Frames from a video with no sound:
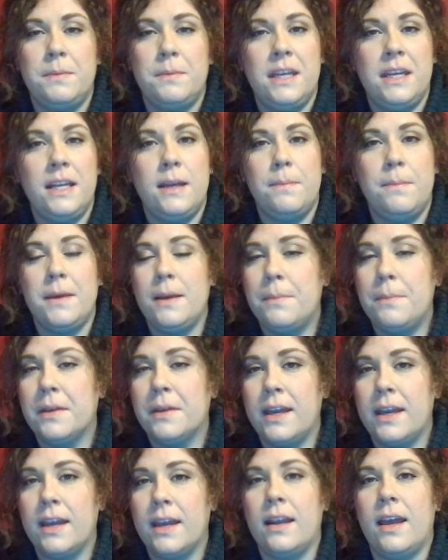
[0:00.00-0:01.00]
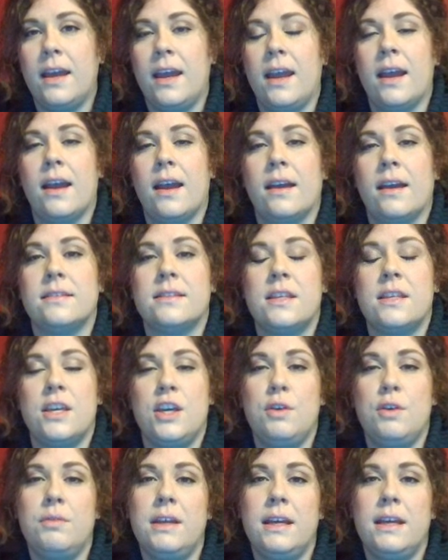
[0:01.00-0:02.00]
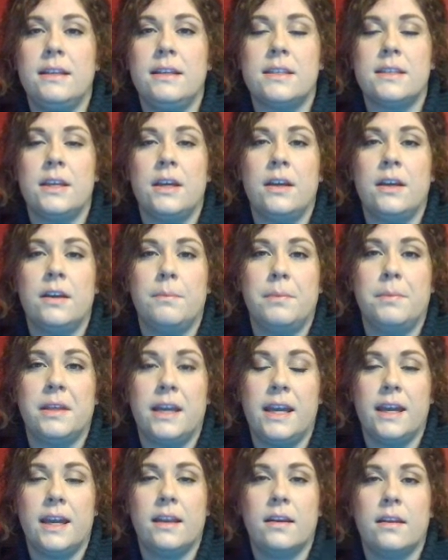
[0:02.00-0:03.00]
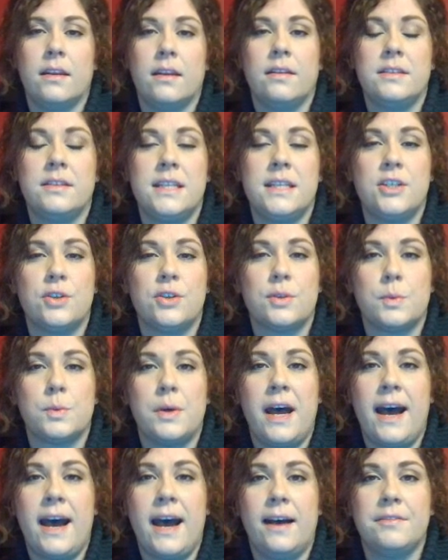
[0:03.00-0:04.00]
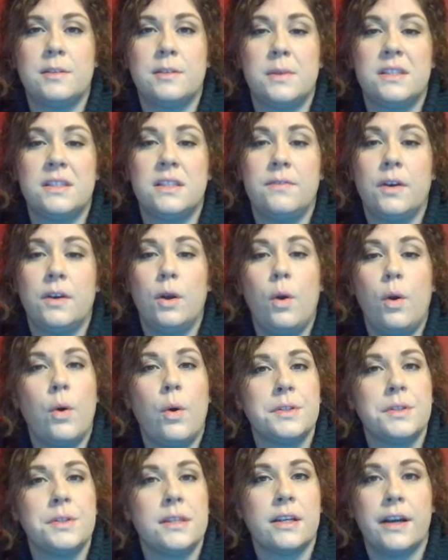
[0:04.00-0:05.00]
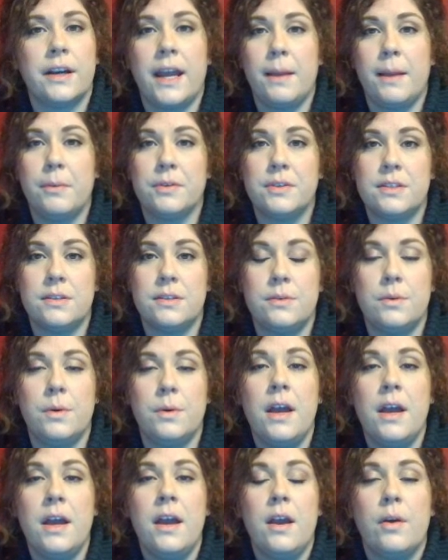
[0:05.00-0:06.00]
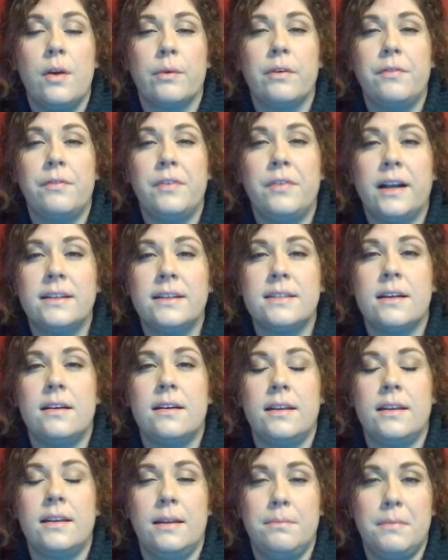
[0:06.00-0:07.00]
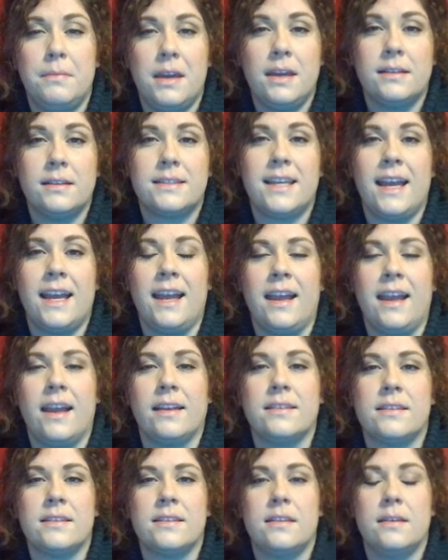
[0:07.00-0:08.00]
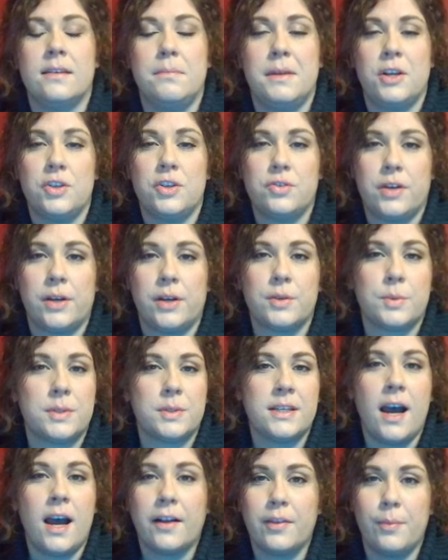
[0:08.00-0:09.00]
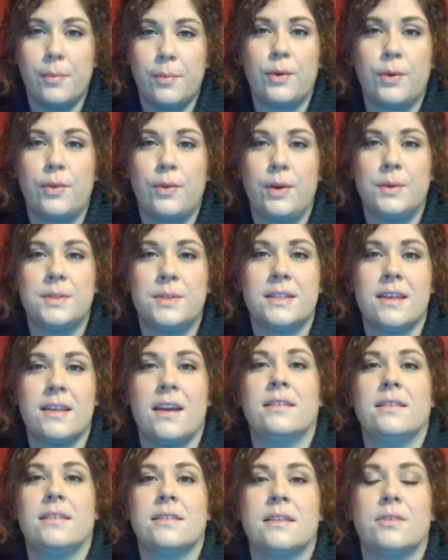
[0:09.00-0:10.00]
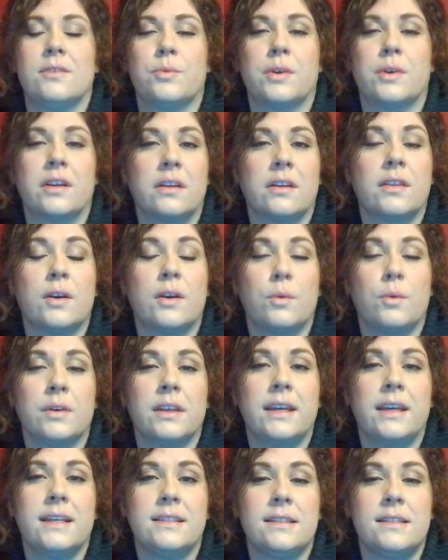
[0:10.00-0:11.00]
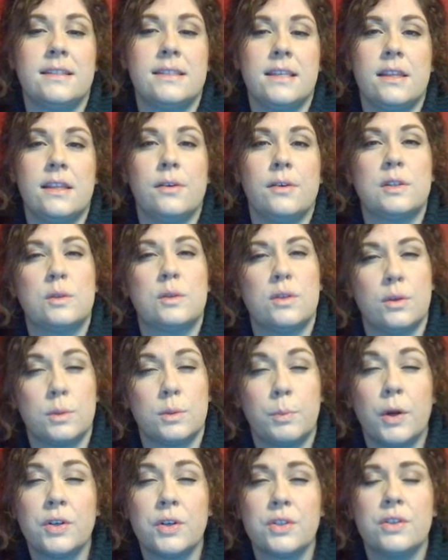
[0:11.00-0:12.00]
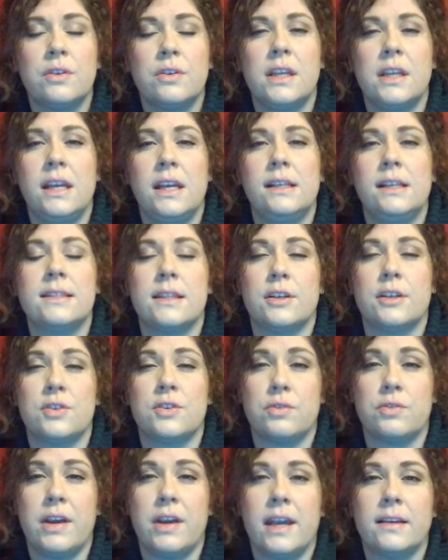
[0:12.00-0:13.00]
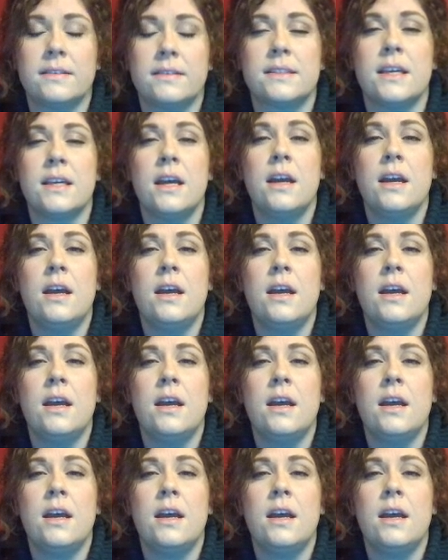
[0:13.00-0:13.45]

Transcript: the PDP plan and the unit plan, teachers will have specific goals that they're able to reflect on and meet, and the administrators will talk them through those things, and they'll really get to see those personal needs and their strengths